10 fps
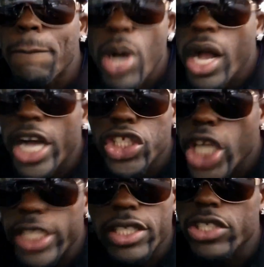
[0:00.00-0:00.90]
a bugger
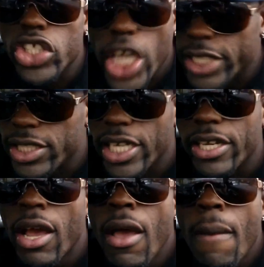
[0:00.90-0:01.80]

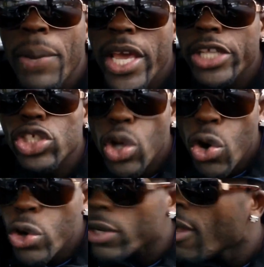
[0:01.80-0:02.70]
chatting. Play a
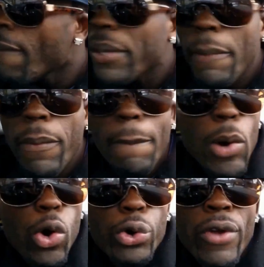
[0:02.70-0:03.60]
tune. People
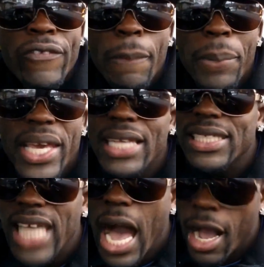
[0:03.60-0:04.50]
book on for play a
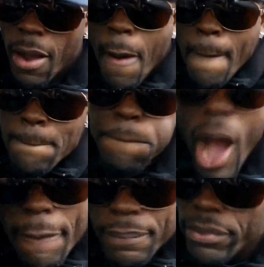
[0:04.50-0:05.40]
song.
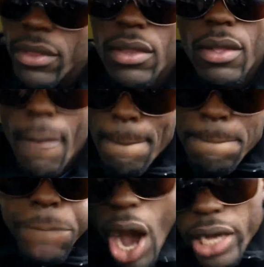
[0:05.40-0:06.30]

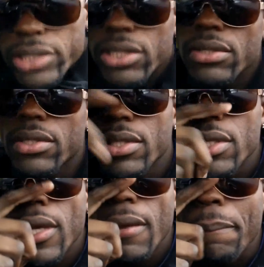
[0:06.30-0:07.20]
Books.
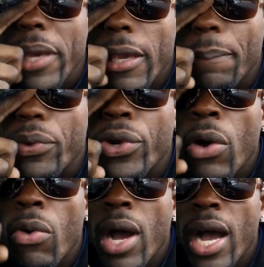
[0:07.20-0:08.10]
People
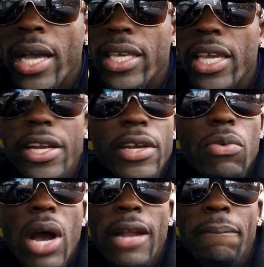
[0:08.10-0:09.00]
no want to hear the
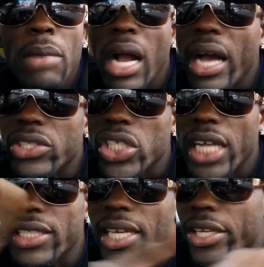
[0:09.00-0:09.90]
one bugger
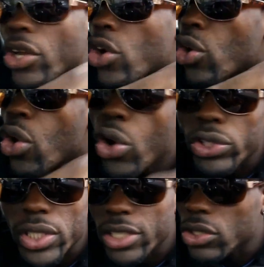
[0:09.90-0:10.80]
chatting.
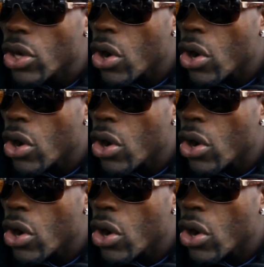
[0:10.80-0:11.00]
Cut it